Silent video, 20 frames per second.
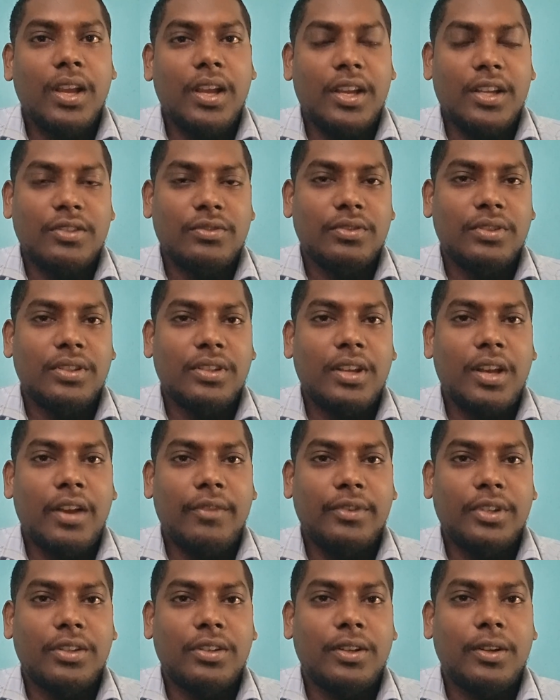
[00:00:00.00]
Actually,
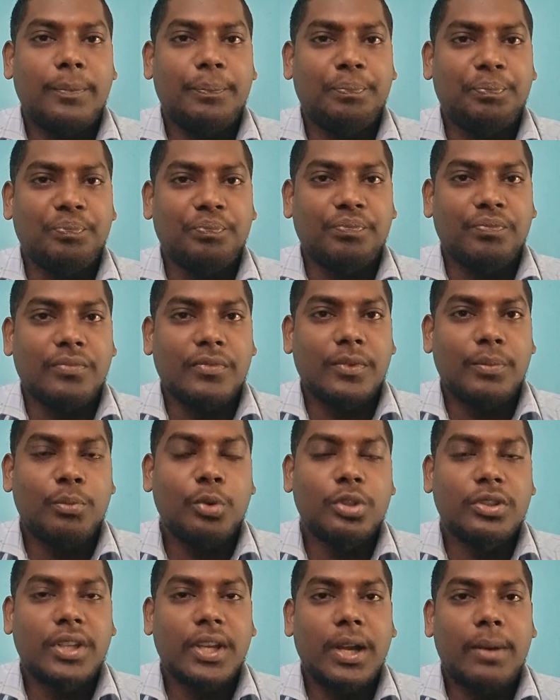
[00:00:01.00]
after the
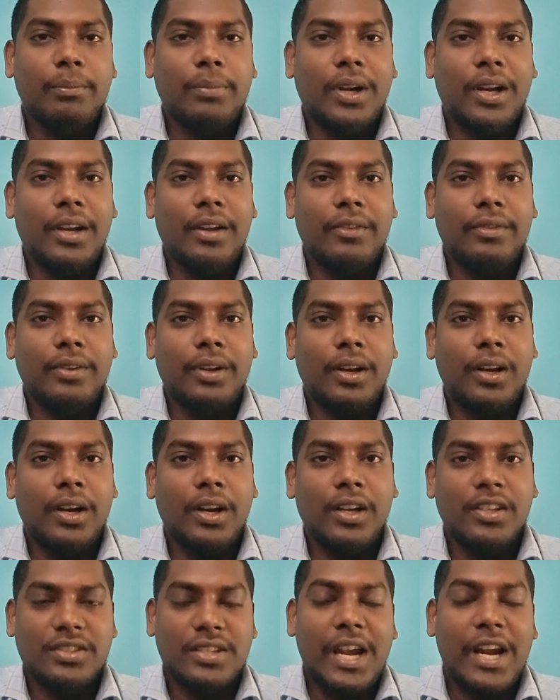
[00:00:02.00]
bootcamp,
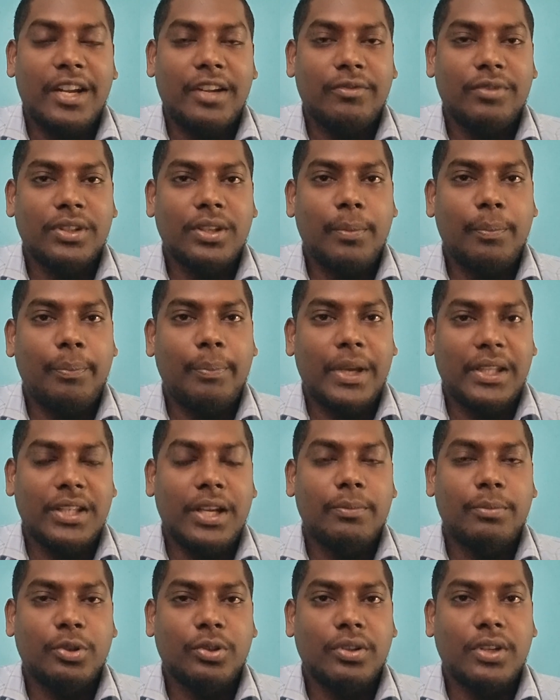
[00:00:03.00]
I started with the
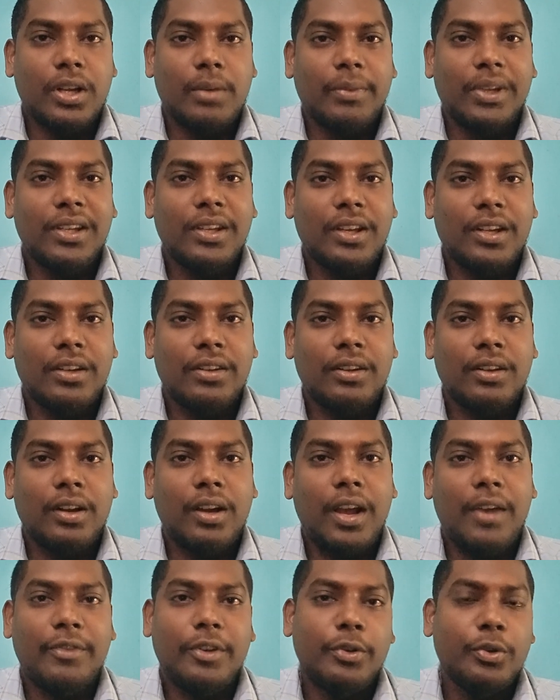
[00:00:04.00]
Python programming. And
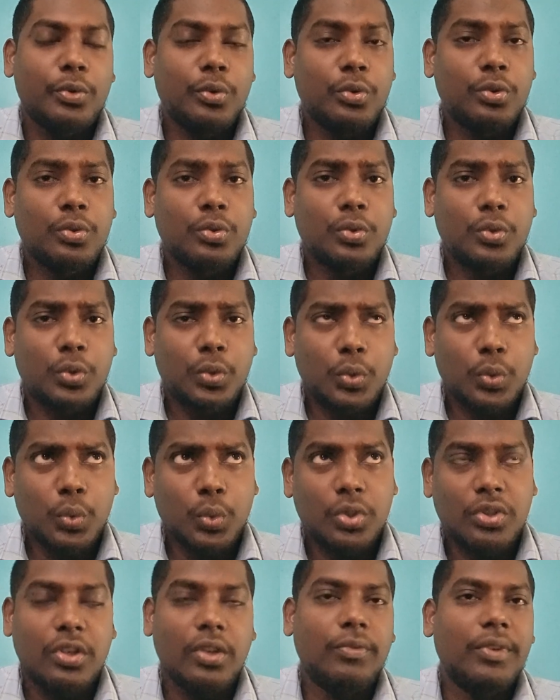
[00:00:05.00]
after two,
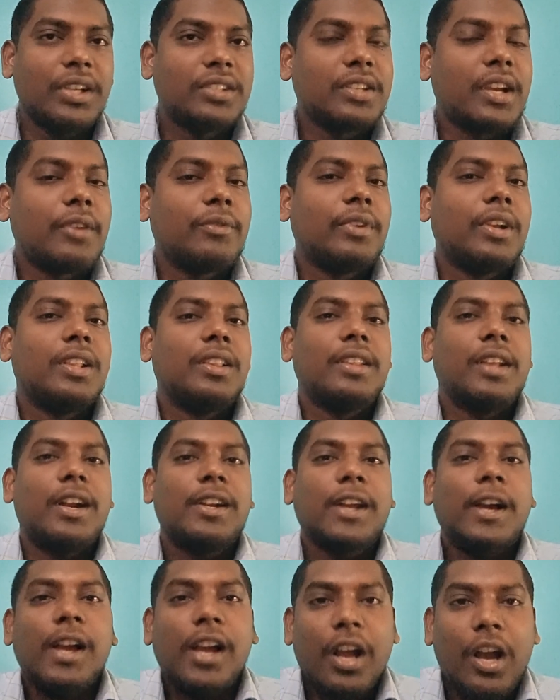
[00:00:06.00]
3 weeks, I felt
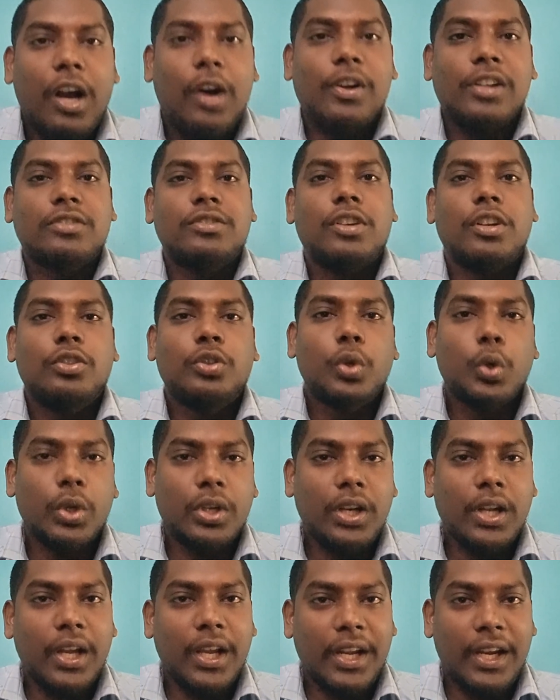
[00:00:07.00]
that I was not
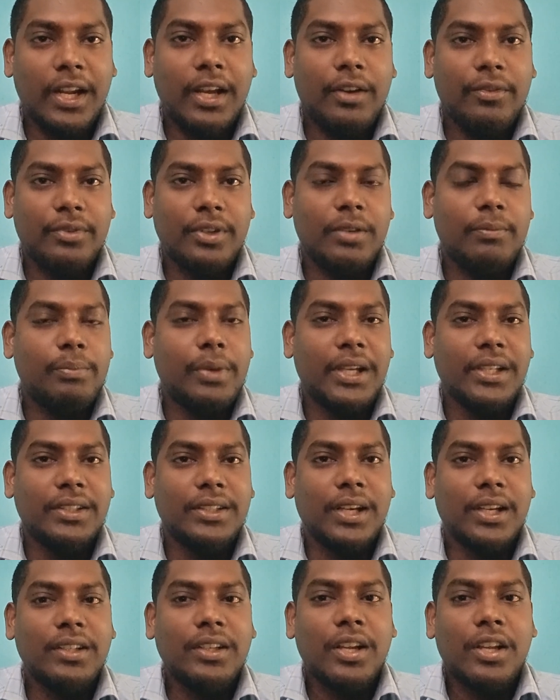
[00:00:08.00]
good enough in
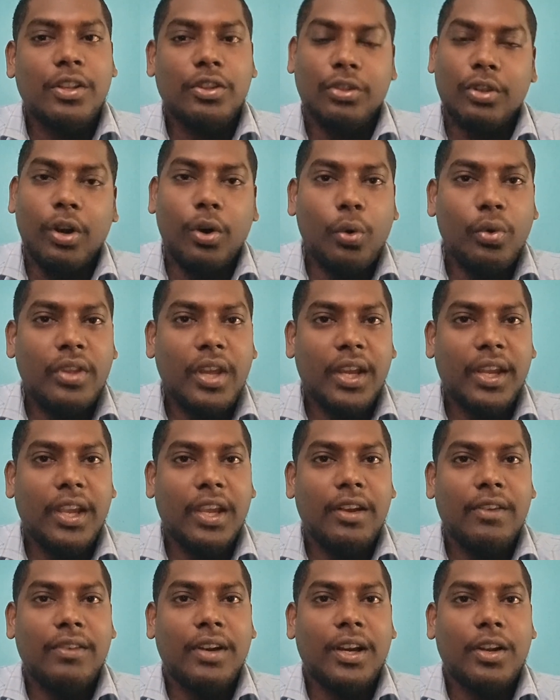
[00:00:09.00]
Python. Though they
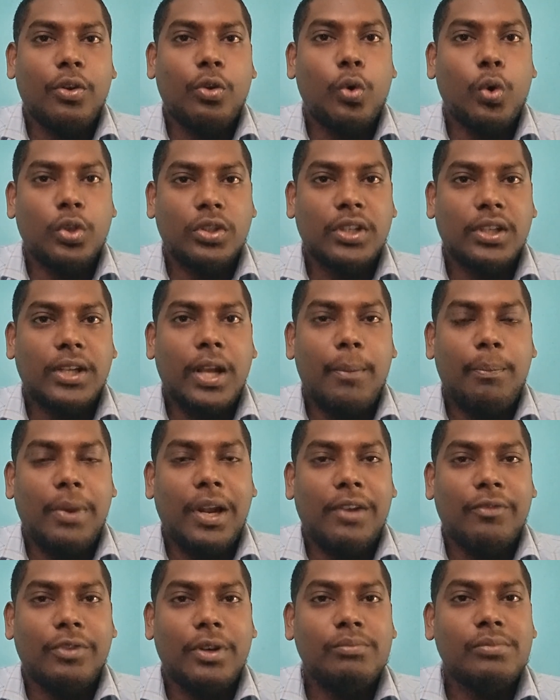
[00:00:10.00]
gave a code cutout
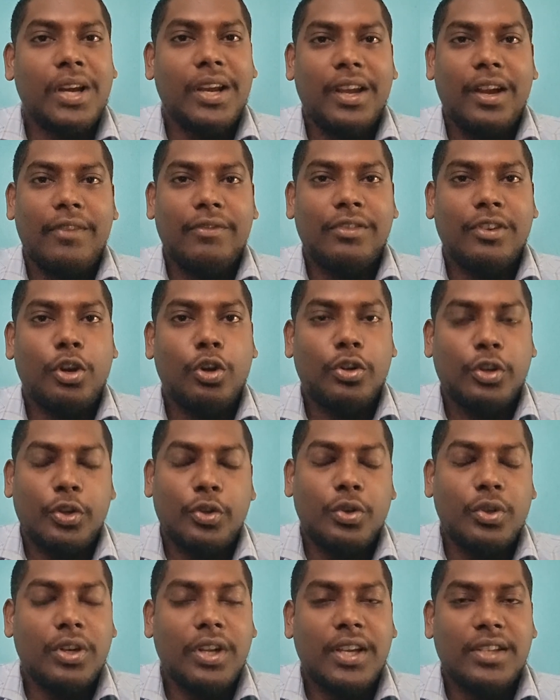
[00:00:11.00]
platform, I have not
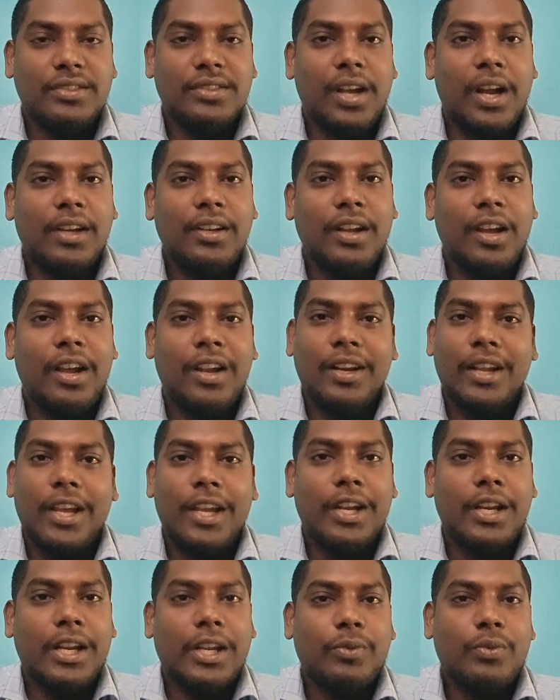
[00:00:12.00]
utilized that. And I
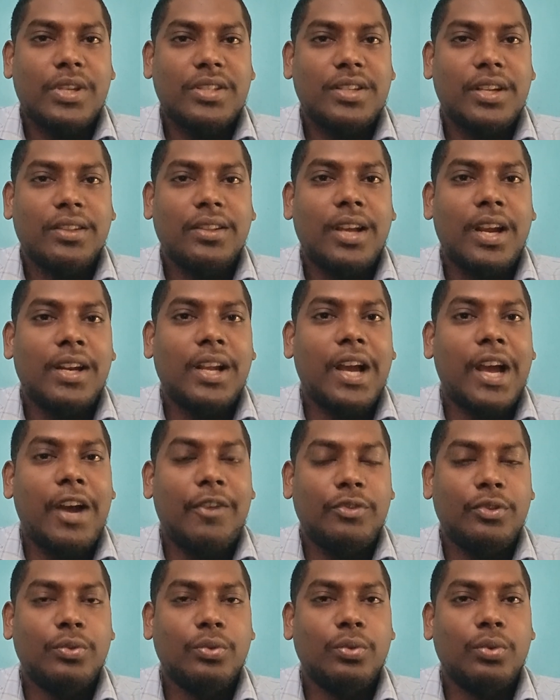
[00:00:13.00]
requested that I
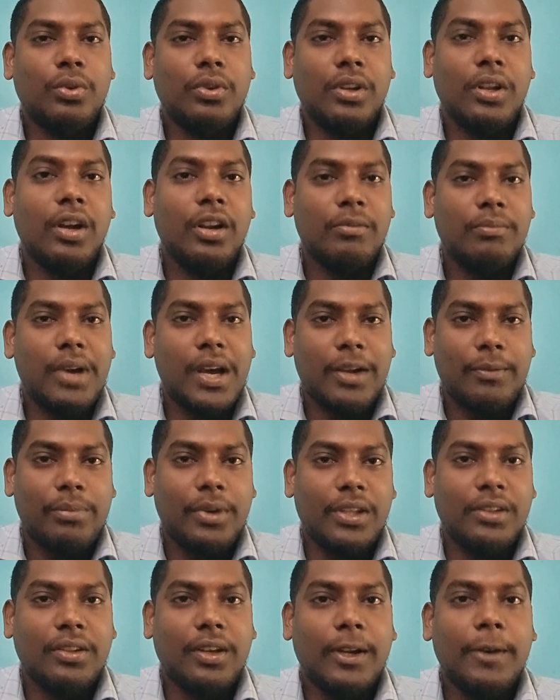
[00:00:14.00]
have to learn back
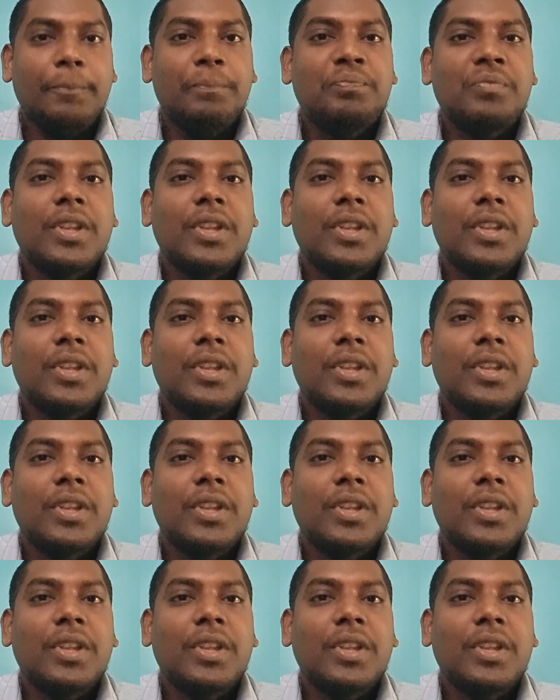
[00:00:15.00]
Python.